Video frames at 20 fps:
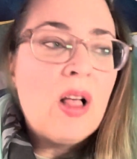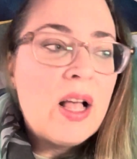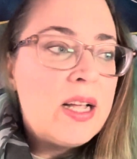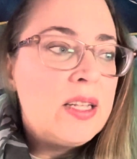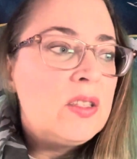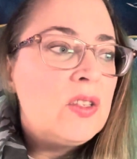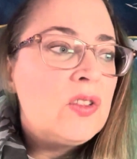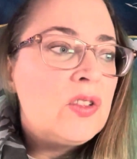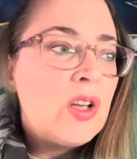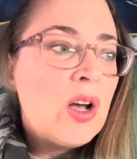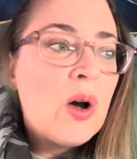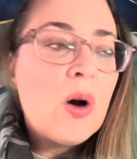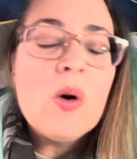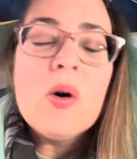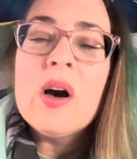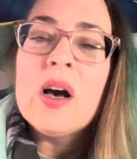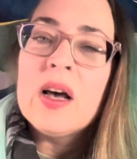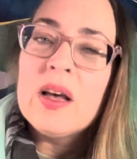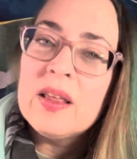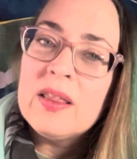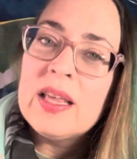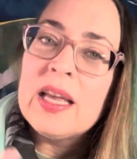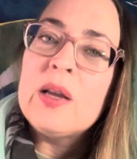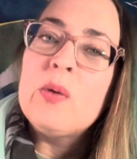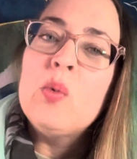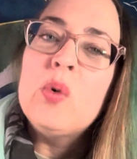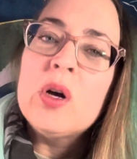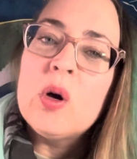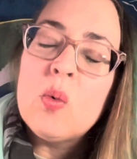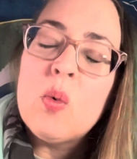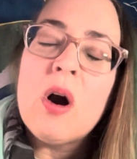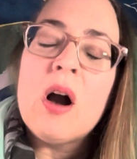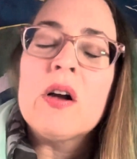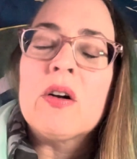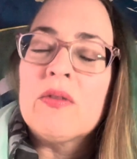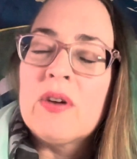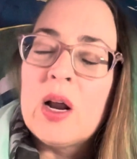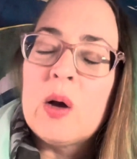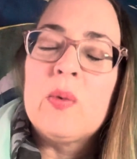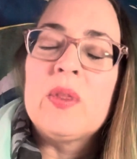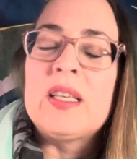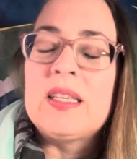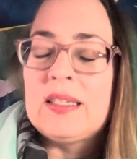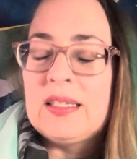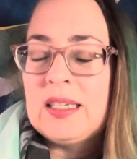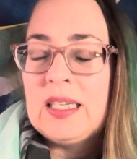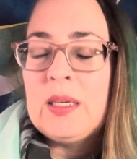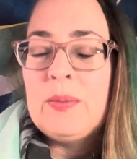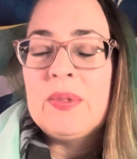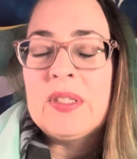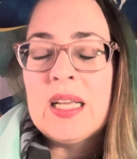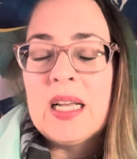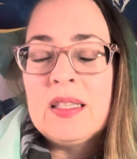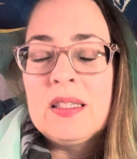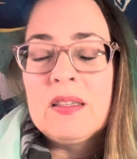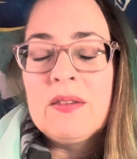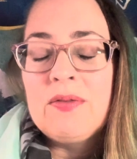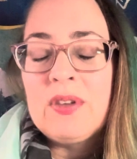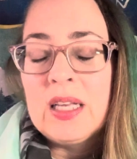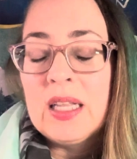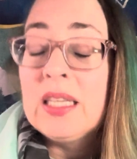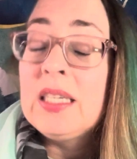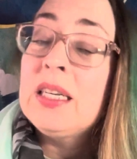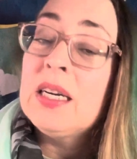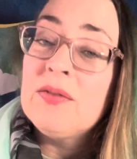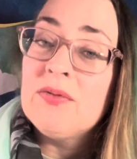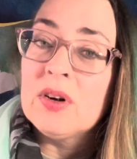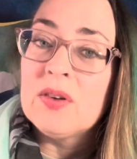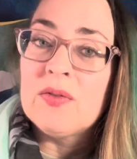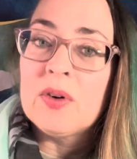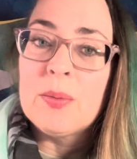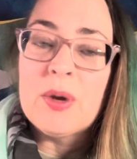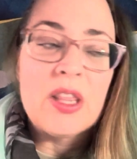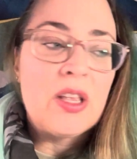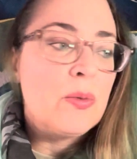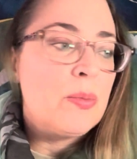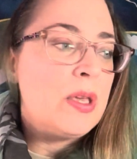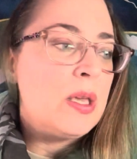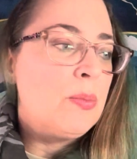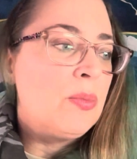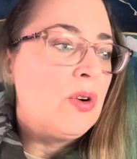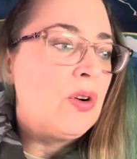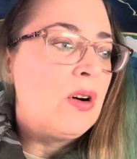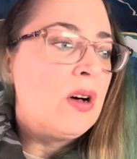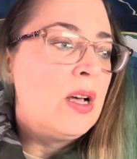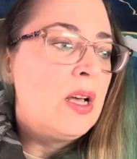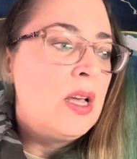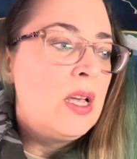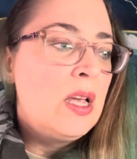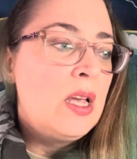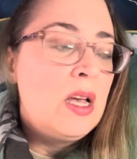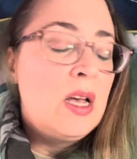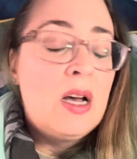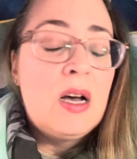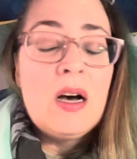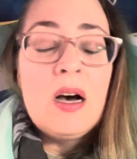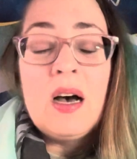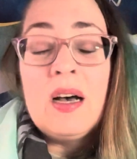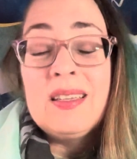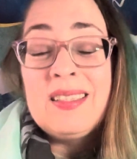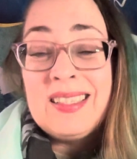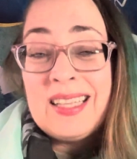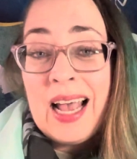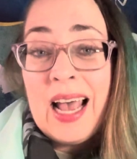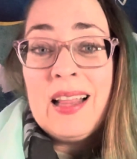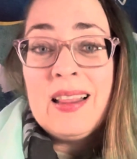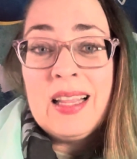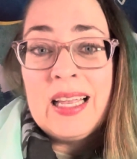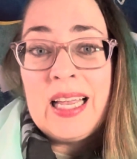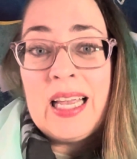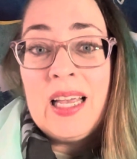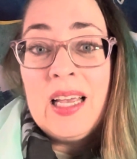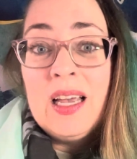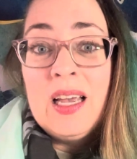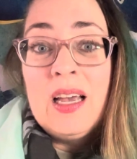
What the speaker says: And so they will walk around with this deep sense of feeling different from other people. Sadly,